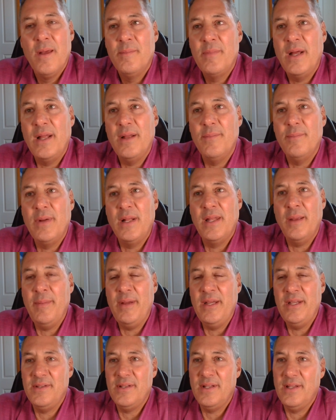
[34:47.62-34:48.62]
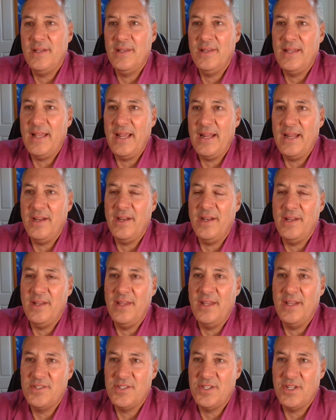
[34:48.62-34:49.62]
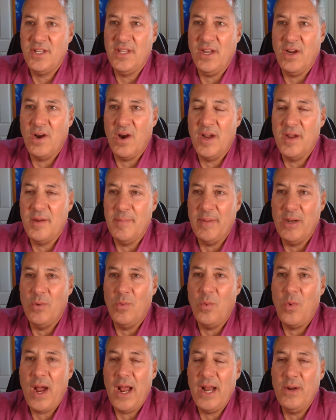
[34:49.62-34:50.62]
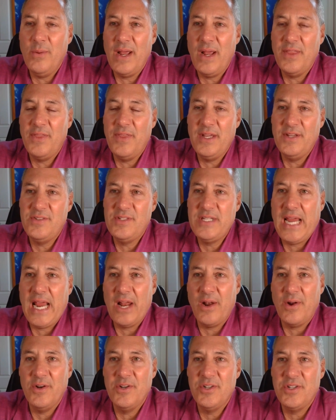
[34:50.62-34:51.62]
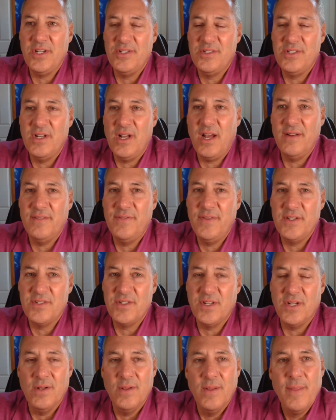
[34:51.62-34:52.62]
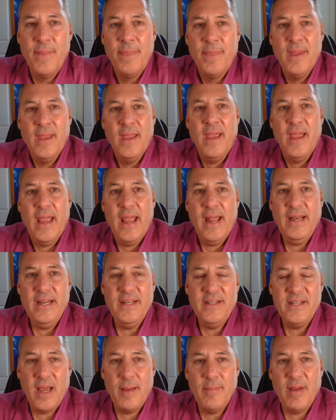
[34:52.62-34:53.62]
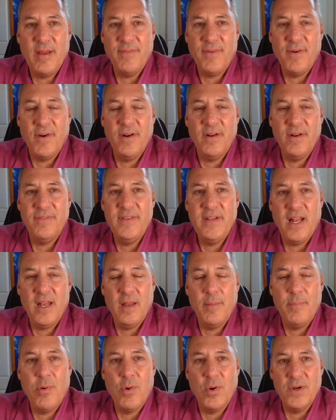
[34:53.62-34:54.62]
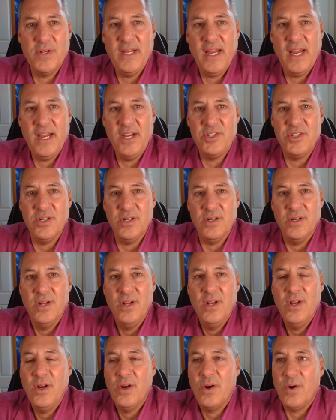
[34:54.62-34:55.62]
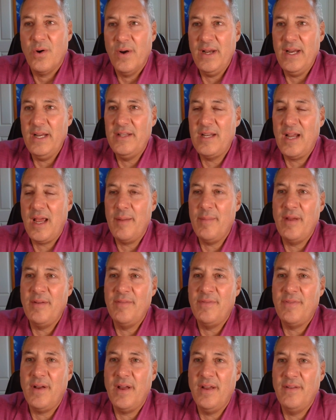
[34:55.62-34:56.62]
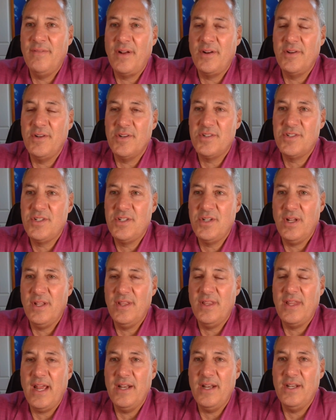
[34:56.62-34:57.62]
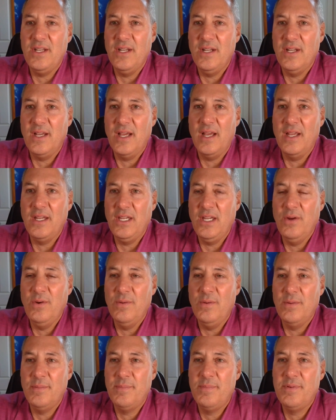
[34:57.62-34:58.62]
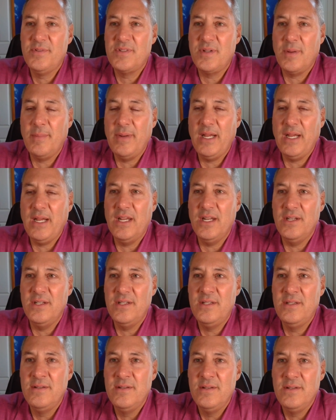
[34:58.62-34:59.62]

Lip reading: But let me lend this to the argument. Why do I think scalar energy is non-physical? Anytime I've heard of teleportation, or any time I've understood that somebody can